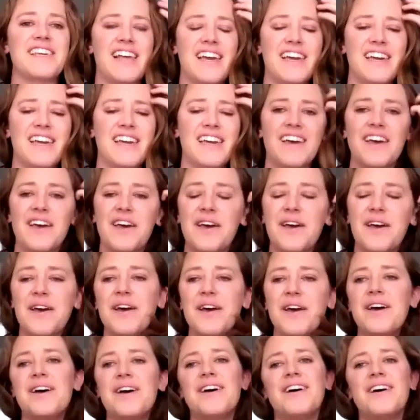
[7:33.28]
like
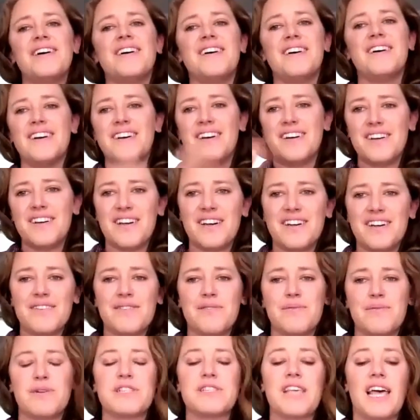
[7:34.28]

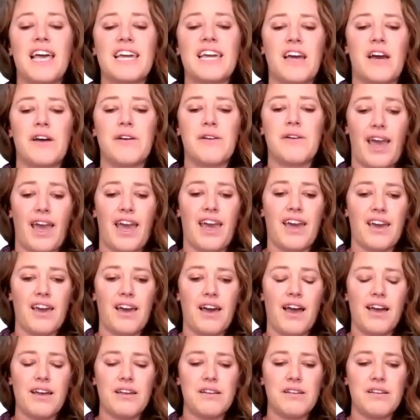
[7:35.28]
was like, okay,
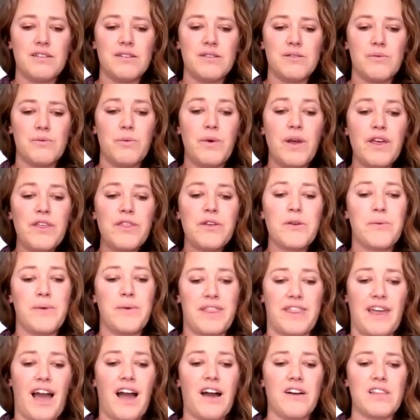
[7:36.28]
with or
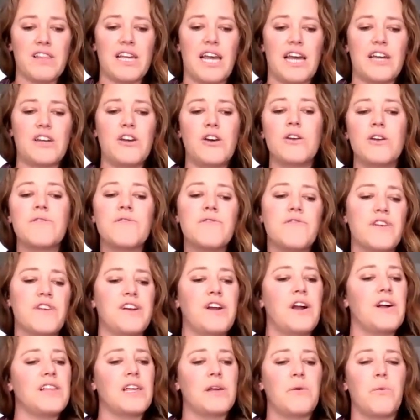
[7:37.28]
without, like I couldn't
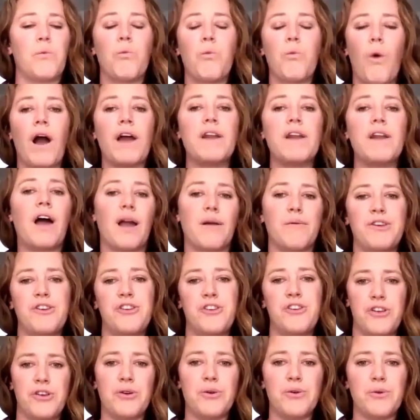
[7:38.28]
figure out like what I would
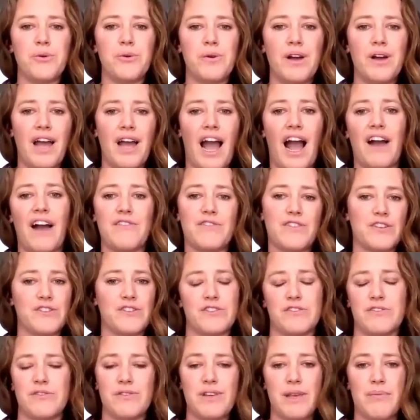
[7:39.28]
do after
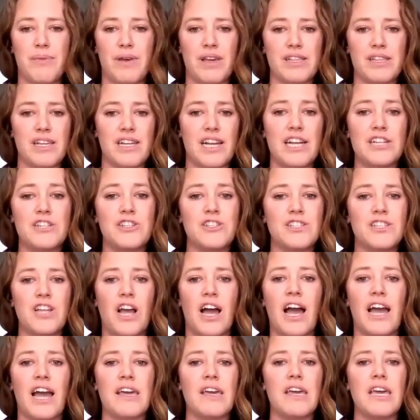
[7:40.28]
zookeeping. Like I just,
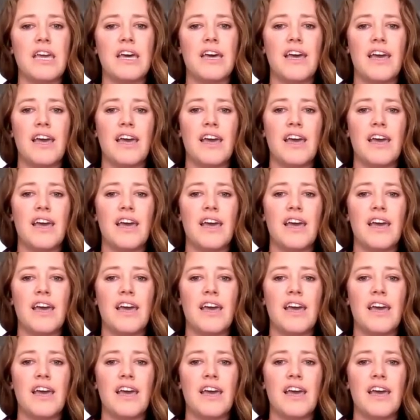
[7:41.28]
I,